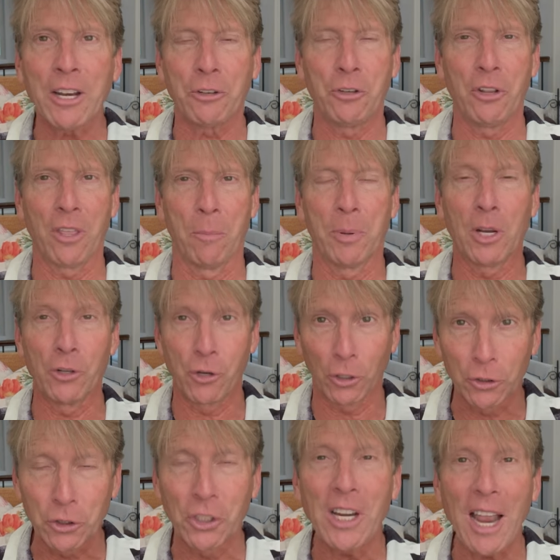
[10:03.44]
to them because you'll
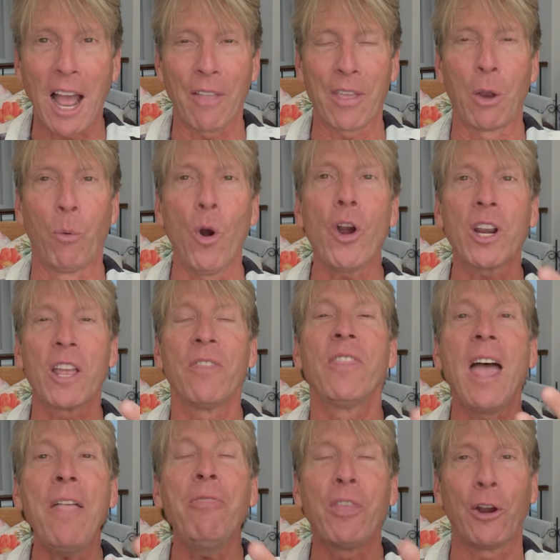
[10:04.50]
see how they work and
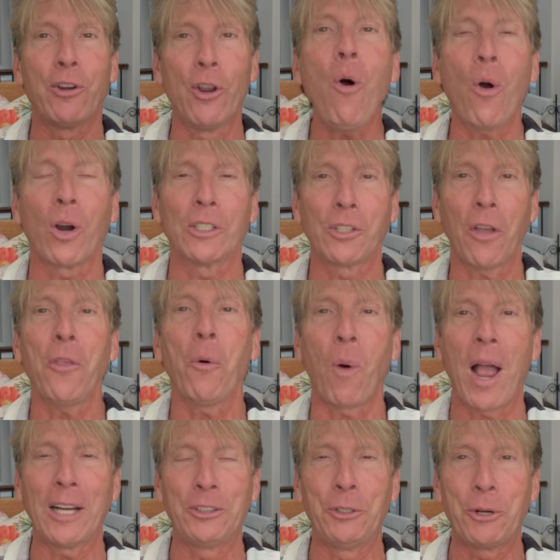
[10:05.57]
then they're yours.
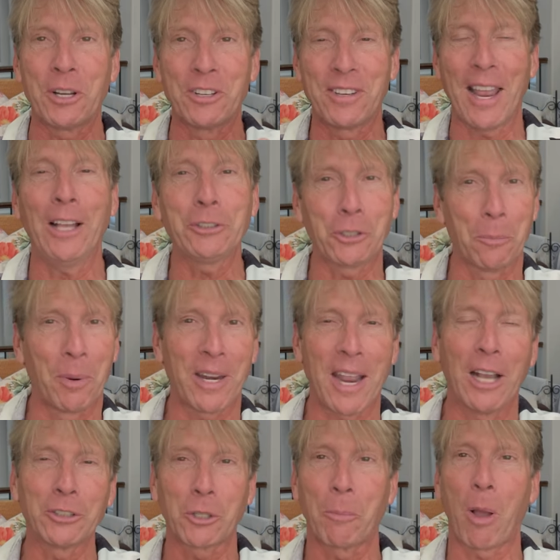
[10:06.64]
Otherwise, you can tell somebody
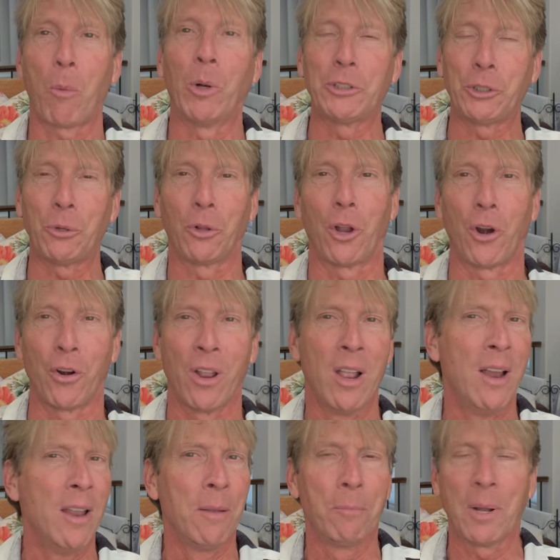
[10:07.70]
else about what you learned,
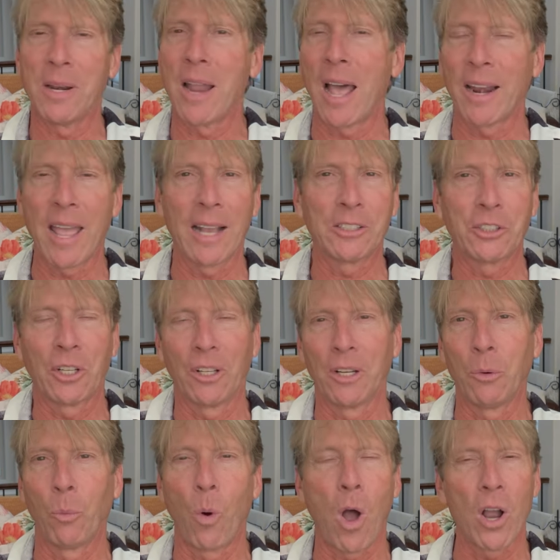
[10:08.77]
but not actually
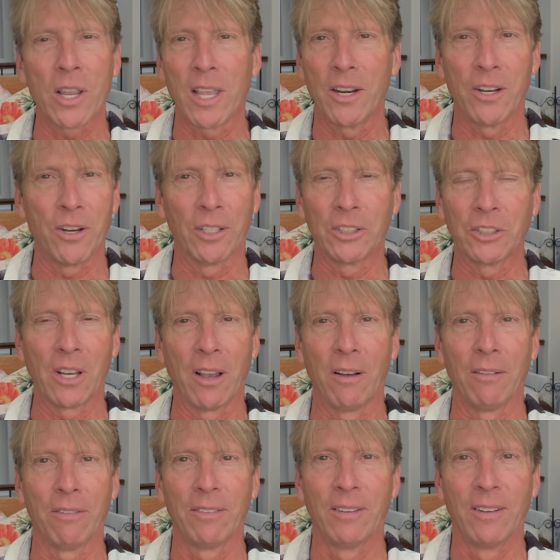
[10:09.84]
walk in it
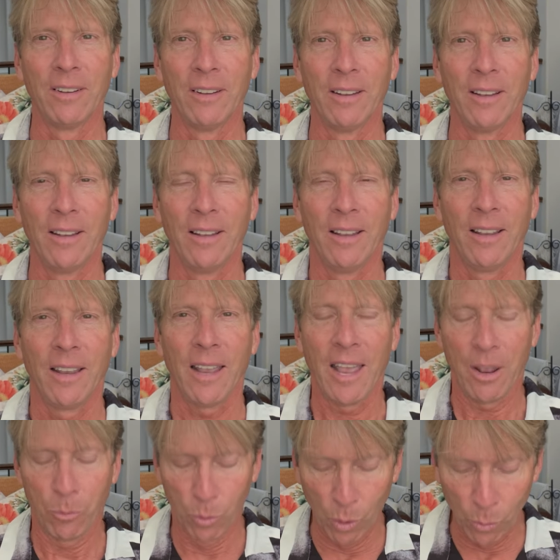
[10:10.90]
yourself.
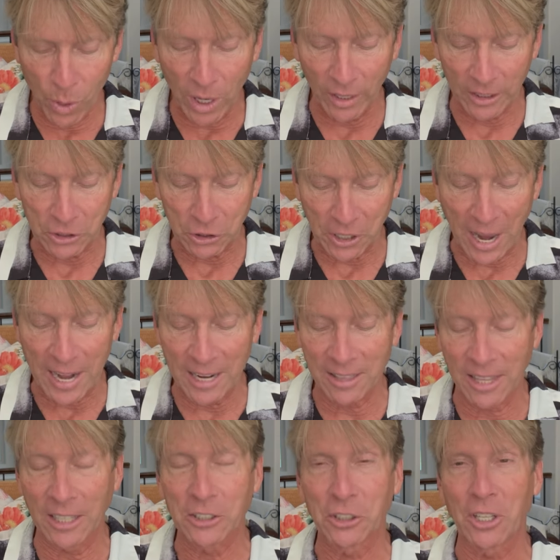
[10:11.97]
And we're really saying
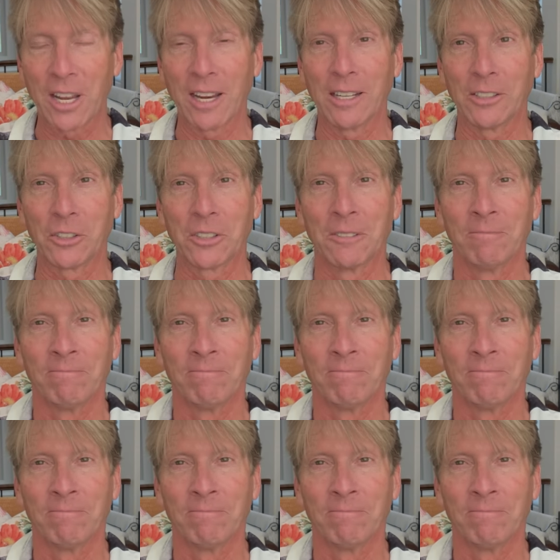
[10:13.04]
these things